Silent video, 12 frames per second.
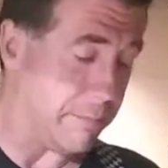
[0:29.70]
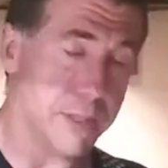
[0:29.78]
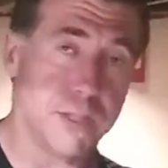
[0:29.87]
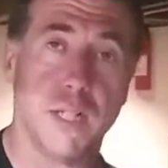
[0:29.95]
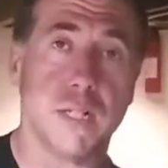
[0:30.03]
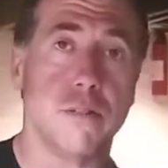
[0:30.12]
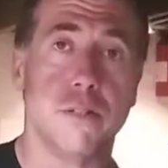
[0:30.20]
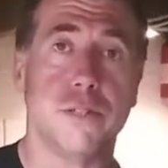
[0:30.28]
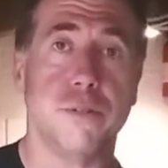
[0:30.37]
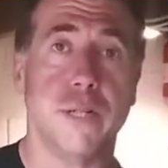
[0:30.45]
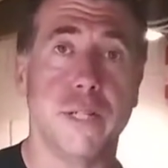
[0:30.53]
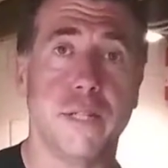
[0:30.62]
It's not going
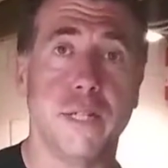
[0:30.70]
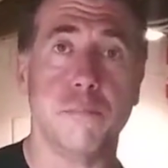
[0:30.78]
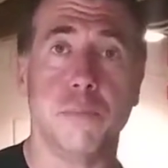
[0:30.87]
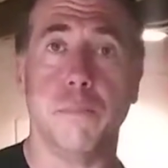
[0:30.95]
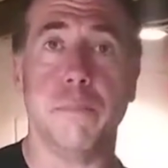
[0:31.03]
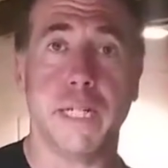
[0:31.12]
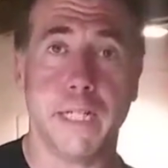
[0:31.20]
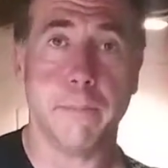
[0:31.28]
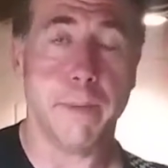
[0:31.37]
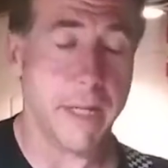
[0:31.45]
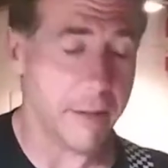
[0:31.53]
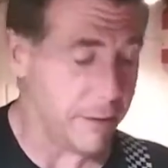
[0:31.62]
to do anything but make
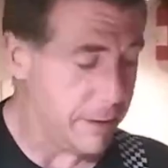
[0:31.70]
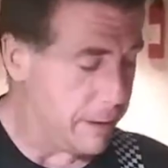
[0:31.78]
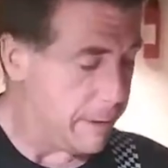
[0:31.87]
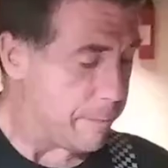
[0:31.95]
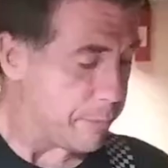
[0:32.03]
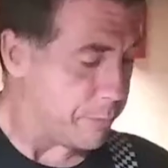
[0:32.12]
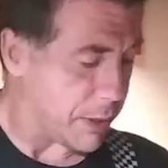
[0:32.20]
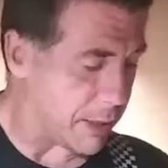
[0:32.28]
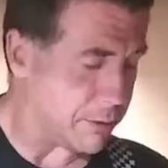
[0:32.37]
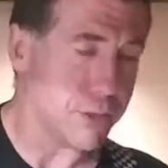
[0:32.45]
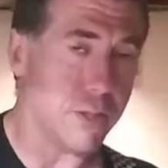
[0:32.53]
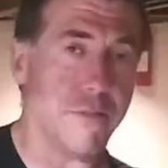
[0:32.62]
you better. But
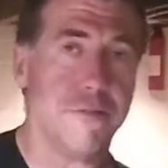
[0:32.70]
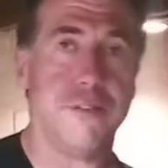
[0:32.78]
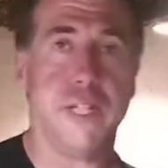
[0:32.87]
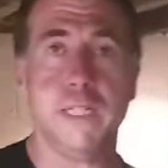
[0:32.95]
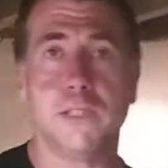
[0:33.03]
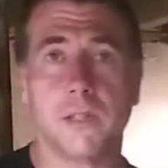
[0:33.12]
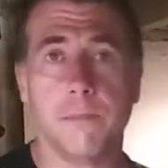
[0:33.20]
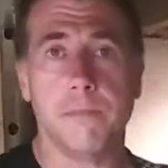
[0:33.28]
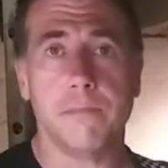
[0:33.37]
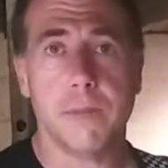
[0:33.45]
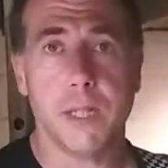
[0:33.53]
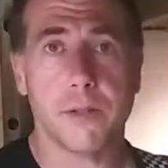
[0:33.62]
I was going to feed
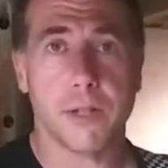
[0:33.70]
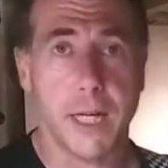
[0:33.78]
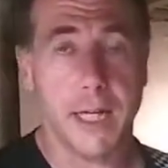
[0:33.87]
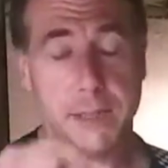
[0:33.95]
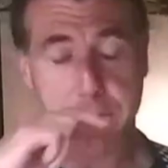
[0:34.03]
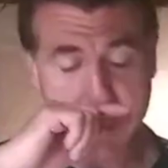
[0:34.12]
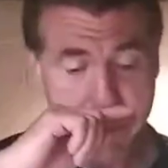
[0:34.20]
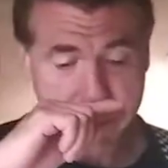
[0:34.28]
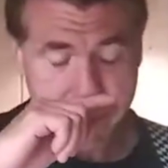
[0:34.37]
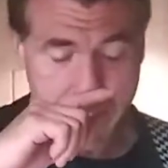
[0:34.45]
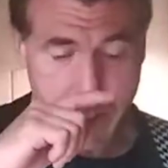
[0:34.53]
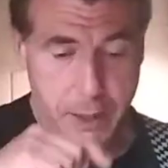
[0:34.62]
some other guys
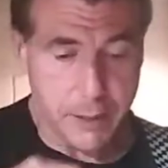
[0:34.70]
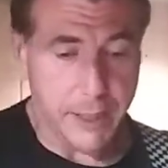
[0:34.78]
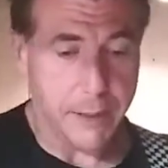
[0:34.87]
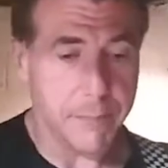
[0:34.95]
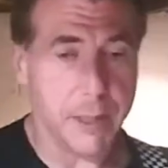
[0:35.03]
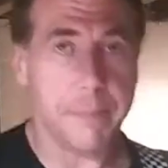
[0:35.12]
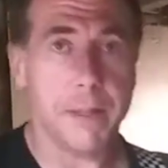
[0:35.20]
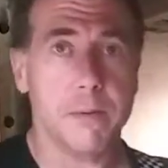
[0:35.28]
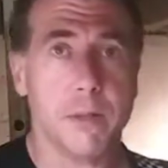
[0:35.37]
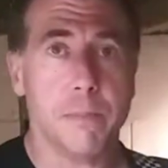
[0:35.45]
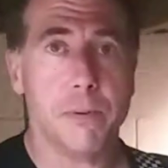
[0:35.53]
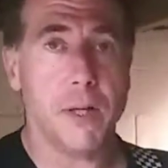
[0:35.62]
that might be
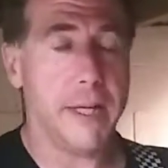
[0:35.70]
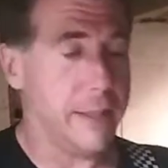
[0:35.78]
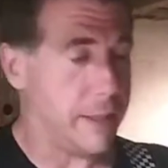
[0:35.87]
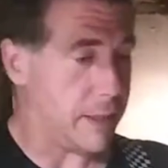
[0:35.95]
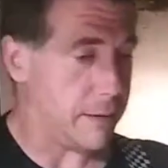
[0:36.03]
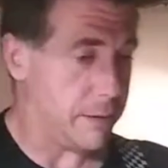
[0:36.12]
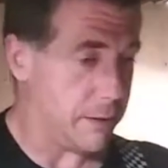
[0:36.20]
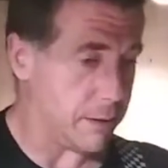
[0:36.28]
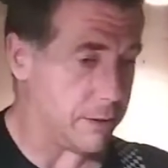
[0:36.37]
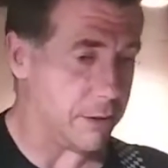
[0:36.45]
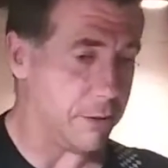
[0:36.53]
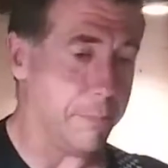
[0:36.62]
able to play a
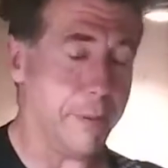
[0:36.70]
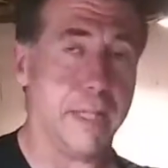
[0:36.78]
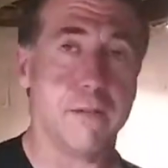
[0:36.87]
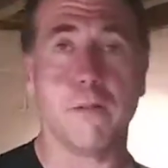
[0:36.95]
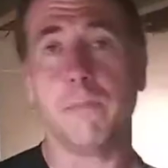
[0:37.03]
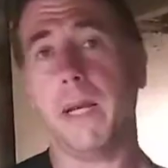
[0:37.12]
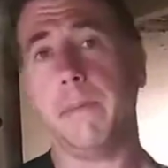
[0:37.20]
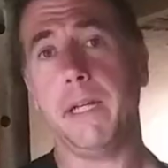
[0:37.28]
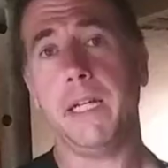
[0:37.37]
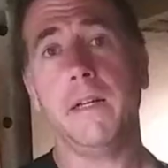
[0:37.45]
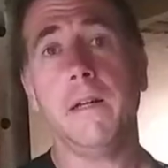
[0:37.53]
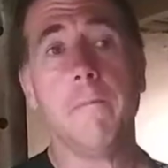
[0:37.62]
little bit, or
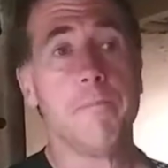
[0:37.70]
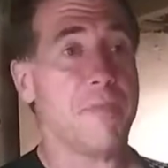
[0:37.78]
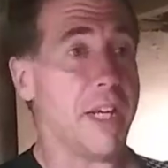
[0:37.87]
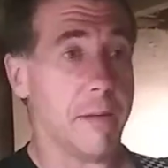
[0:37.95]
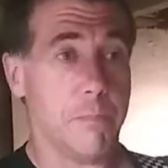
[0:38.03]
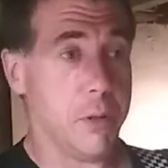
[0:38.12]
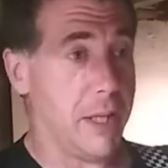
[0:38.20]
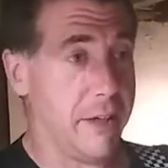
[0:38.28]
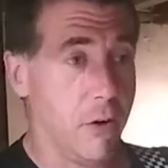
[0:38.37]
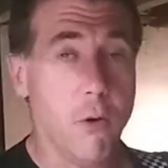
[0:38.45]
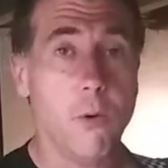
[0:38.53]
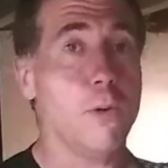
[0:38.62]
maybe they can
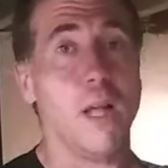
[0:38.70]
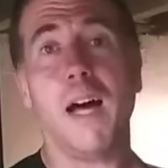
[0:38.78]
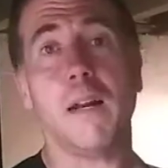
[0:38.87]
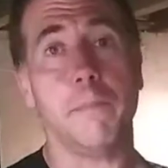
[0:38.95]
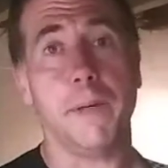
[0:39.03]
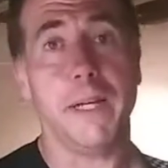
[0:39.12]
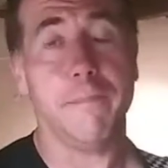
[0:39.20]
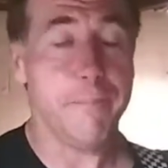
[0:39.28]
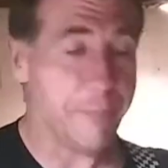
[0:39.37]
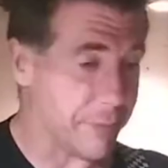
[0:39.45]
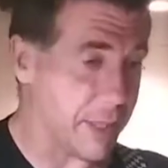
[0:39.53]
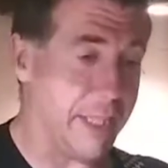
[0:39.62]
play a whole lot of
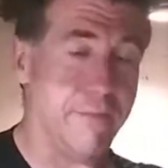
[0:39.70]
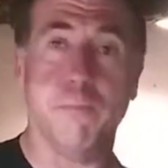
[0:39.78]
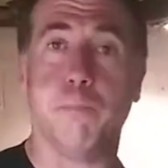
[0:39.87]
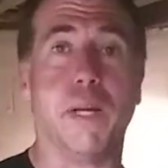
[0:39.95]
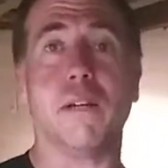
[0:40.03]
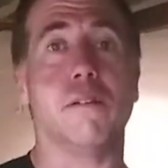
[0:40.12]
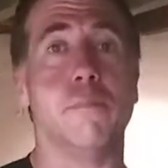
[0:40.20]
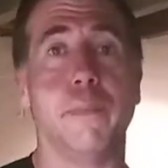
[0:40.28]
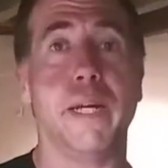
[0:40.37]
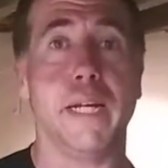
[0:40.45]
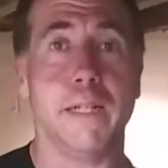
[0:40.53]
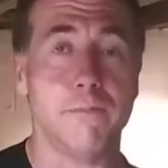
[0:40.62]
it, even better
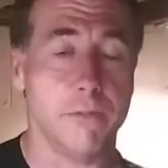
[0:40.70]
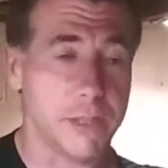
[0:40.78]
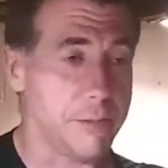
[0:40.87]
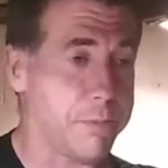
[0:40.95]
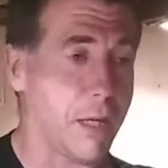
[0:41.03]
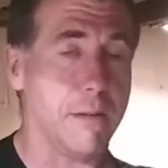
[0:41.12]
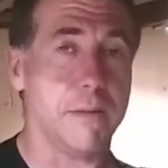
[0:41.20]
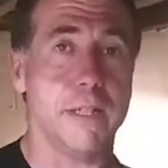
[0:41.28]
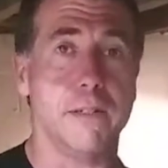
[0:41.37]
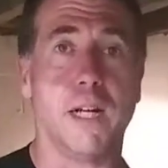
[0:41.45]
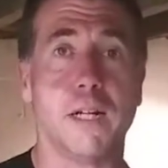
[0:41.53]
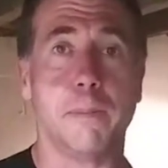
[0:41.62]
than me, which
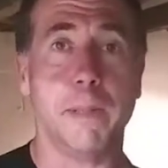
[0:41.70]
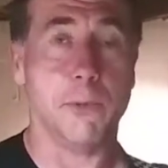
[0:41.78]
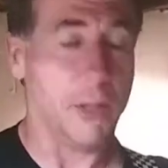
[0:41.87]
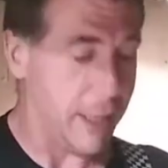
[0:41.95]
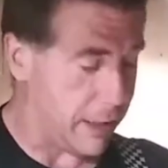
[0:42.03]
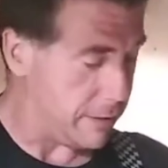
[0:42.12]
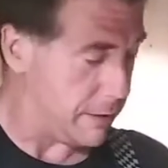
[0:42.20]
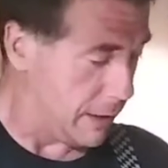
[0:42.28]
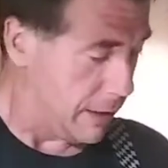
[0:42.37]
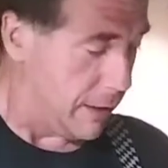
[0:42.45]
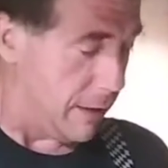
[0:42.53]
probably a lot of people can.